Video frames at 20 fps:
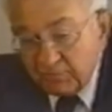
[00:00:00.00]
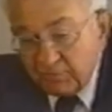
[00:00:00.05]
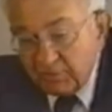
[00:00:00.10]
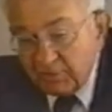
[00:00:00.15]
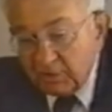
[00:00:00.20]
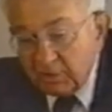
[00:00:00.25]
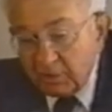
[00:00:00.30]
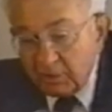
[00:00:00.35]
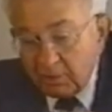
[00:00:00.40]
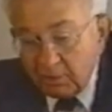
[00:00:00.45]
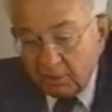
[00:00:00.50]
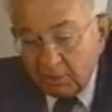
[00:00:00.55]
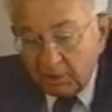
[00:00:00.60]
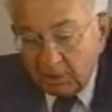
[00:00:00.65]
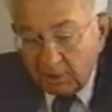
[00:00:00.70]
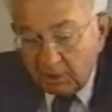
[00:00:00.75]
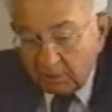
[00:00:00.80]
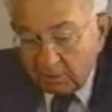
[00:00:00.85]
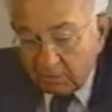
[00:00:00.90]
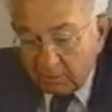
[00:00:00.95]
of
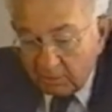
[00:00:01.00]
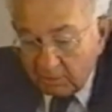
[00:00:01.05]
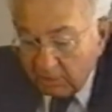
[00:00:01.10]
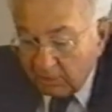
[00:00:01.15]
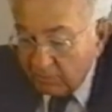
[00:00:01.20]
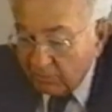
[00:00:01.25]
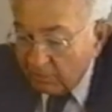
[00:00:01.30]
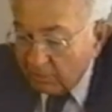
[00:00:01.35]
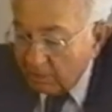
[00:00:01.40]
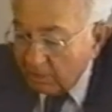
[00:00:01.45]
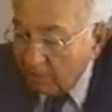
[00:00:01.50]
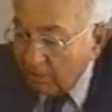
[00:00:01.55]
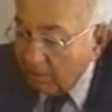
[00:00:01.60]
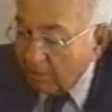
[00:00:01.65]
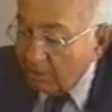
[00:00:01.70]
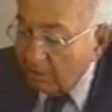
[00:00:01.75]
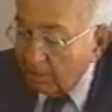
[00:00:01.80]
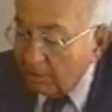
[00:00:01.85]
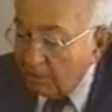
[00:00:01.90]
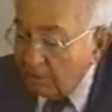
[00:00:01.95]
security interest
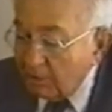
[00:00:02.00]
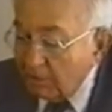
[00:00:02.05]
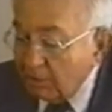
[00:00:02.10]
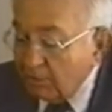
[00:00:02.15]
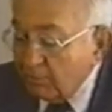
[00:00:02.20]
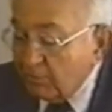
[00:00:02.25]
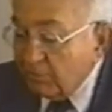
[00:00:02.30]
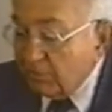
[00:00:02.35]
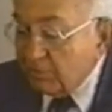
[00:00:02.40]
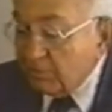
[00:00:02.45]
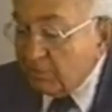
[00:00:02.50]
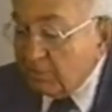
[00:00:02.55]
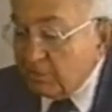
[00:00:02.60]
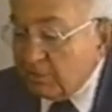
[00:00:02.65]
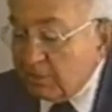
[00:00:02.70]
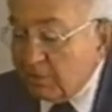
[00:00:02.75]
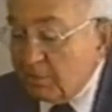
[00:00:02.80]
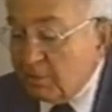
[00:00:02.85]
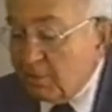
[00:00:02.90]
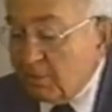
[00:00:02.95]
uses the
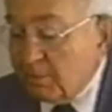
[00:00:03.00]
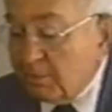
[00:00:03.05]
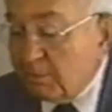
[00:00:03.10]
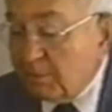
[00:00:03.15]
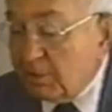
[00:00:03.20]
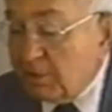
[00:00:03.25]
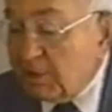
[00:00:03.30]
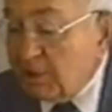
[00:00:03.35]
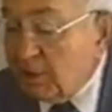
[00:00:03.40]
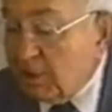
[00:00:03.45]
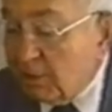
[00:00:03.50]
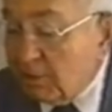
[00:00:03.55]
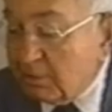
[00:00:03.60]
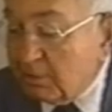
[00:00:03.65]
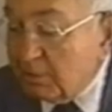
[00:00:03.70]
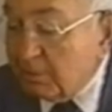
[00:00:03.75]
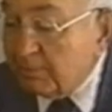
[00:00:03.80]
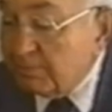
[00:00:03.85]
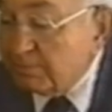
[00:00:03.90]
term lien